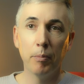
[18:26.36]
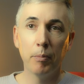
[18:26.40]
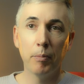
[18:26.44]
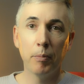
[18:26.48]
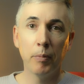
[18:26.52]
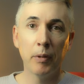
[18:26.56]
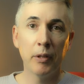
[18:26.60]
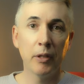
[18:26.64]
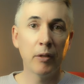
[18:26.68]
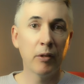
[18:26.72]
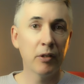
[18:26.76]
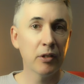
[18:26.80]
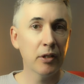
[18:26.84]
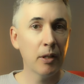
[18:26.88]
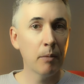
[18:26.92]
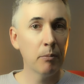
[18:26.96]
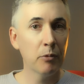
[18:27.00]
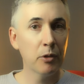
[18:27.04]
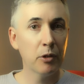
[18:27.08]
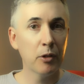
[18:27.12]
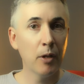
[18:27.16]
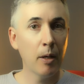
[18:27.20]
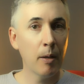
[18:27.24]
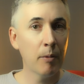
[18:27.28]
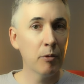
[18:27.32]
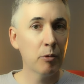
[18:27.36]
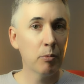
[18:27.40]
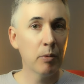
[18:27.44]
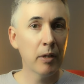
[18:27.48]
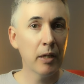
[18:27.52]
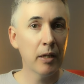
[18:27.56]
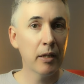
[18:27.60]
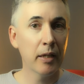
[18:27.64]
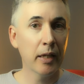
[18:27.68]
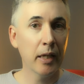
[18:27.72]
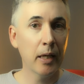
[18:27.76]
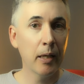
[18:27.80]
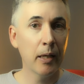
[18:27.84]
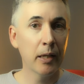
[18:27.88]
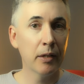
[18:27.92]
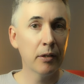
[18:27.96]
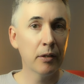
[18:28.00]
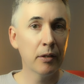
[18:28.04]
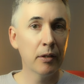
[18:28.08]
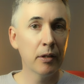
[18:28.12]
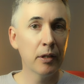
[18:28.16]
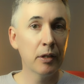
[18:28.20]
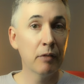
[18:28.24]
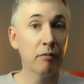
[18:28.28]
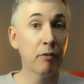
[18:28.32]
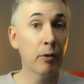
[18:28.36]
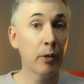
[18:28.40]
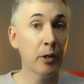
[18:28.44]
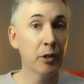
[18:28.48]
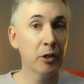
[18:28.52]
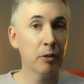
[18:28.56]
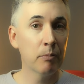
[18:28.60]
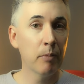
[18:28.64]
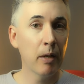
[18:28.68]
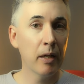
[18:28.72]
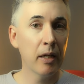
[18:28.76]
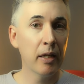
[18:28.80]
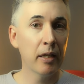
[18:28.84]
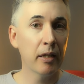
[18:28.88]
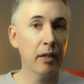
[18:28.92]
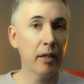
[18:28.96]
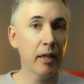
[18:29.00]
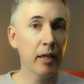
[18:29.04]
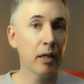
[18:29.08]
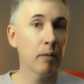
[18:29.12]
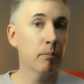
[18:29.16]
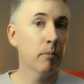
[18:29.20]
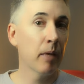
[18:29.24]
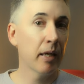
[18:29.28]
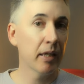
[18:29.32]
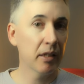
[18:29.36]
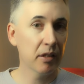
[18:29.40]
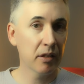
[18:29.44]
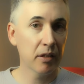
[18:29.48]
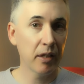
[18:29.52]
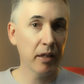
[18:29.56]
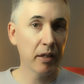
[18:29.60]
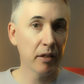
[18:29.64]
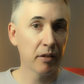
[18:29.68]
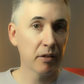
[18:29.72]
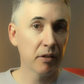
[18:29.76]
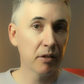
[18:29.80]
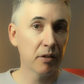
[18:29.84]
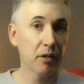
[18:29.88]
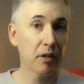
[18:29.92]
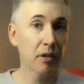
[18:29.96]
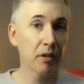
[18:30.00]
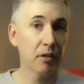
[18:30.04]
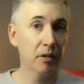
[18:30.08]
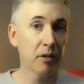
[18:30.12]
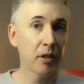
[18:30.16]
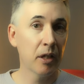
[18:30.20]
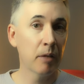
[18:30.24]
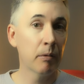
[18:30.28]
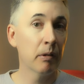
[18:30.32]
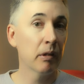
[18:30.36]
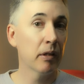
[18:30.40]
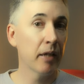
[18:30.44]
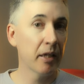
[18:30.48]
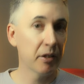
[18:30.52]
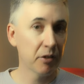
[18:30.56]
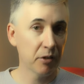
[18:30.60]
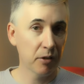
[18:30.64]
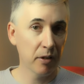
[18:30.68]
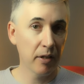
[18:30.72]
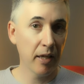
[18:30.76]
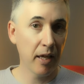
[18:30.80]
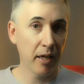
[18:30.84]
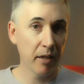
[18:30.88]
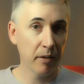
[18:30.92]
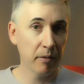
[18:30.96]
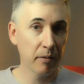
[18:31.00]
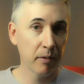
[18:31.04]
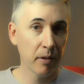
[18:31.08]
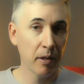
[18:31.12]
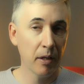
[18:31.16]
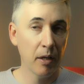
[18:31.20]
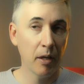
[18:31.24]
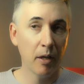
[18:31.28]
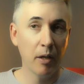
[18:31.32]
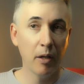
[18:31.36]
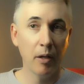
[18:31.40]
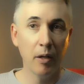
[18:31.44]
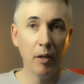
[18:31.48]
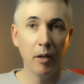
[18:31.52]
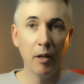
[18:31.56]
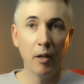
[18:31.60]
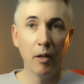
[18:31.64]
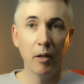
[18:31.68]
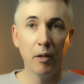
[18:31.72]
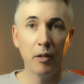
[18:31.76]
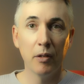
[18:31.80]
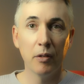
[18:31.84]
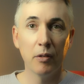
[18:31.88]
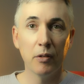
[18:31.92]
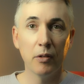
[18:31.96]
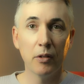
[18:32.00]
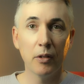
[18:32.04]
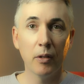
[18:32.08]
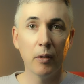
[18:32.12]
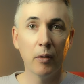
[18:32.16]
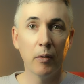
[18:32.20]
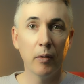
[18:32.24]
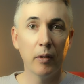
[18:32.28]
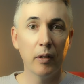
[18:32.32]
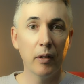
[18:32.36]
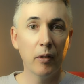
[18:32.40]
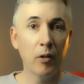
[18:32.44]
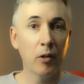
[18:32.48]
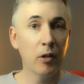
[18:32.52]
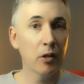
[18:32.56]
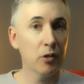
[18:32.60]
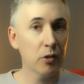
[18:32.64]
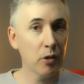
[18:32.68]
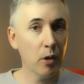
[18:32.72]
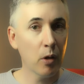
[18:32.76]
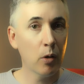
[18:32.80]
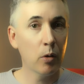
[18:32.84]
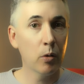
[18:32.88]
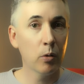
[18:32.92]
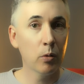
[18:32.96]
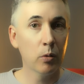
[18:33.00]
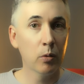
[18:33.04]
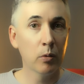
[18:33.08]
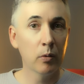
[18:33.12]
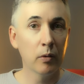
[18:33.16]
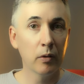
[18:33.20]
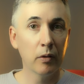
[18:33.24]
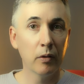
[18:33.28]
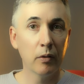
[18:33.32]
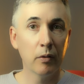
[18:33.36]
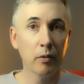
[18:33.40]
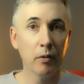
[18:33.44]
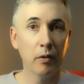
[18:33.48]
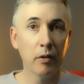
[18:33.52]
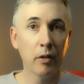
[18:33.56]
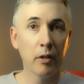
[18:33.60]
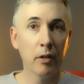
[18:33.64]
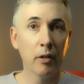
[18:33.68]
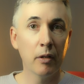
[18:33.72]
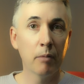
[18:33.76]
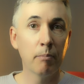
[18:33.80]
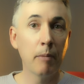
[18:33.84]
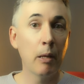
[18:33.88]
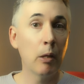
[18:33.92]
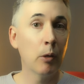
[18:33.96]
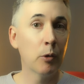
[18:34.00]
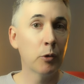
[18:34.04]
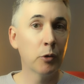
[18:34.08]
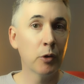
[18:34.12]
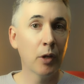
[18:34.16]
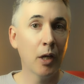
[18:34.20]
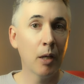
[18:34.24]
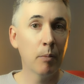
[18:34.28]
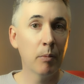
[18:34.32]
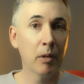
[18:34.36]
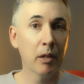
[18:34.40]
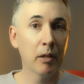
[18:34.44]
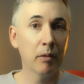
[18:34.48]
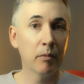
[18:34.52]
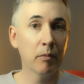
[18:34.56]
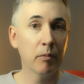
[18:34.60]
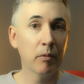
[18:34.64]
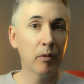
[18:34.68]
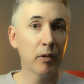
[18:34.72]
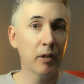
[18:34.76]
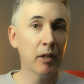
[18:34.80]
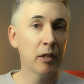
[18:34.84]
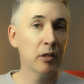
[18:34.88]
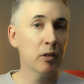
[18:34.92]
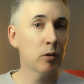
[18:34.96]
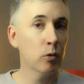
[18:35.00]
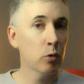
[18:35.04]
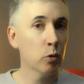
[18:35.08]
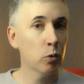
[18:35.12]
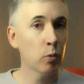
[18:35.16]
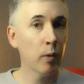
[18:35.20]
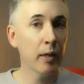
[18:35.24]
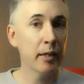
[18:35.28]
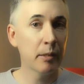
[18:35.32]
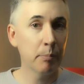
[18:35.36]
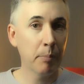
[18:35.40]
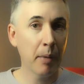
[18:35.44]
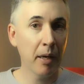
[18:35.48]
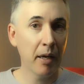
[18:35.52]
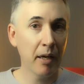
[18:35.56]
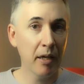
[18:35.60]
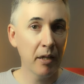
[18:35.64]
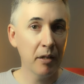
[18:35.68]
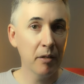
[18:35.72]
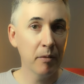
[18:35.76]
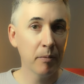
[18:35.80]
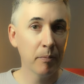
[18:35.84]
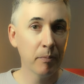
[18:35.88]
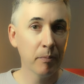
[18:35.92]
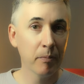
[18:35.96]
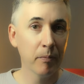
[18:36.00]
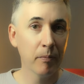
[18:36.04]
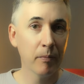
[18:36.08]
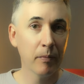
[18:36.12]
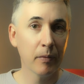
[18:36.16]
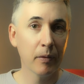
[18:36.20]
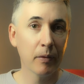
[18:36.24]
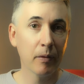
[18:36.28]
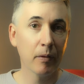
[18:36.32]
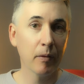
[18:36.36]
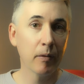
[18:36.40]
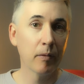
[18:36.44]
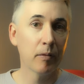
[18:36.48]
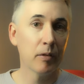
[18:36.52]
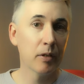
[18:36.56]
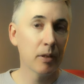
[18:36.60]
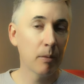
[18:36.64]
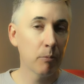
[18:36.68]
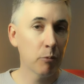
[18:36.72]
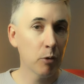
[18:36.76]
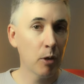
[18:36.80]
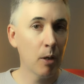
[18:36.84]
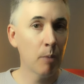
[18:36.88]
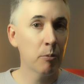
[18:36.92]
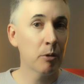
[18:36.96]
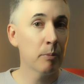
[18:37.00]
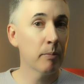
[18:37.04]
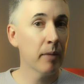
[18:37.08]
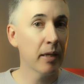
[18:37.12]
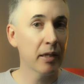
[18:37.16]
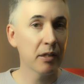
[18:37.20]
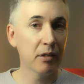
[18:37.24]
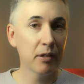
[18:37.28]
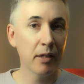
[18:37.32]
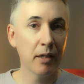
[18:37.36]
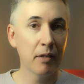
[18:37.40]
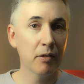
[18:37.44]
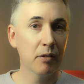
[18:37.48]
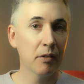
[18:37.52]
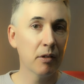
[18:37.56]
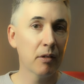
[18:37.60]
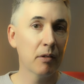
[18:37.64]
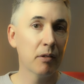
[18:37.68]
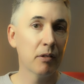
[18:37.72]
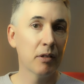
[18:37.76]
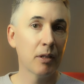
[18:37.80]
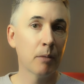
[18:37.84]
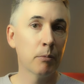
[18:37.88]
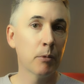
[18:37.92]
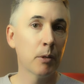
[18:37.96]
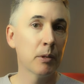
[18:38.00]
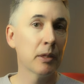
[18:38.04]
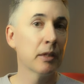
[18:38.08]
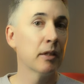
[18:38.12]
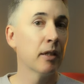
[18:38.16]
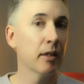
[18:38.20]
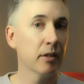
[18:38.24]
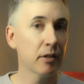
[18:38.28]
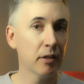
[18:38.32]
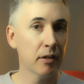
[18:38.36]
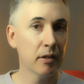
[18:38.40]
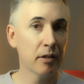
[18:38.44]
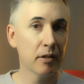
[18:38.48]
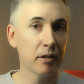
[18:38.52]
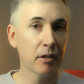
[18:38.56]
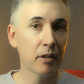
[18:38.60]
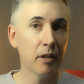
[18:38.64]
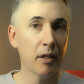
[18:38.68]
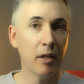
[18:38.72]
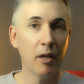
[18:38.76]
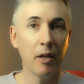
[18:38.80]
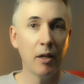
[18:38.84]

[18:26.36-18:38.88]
But there are some times where the character is very dramatic and it makes sense. You can relate to that. So on its whole, the melodrama isn't always bad. Sometimes it makes sense, sometimes it doesn't.